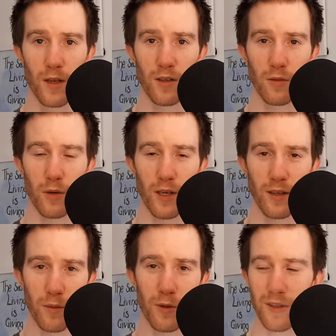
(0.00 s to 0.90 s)
So what I
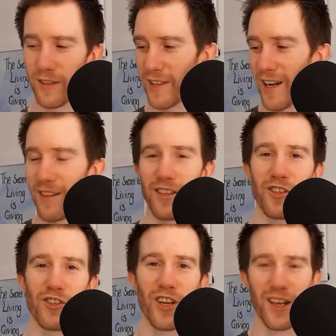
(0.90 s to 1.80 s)
did was I sat in
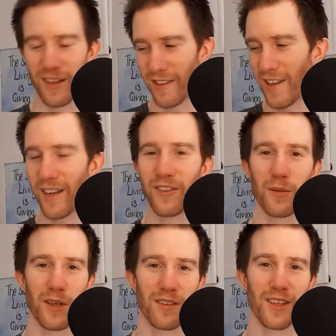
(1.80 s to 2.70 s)
this chair that's next to
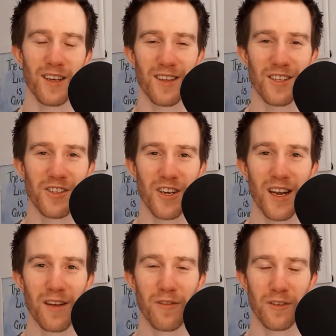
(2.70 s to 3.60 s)
me. I sat in this
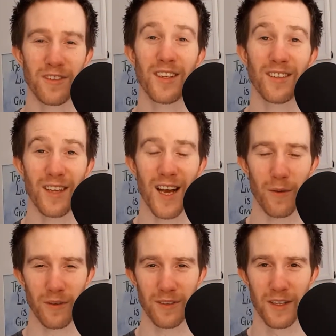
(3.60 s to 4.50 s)
chair for 6
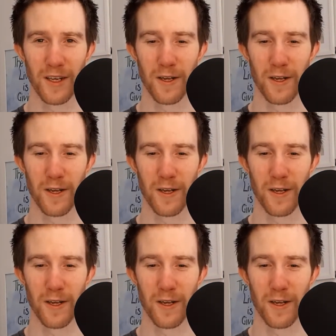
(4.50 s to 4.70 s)
hours.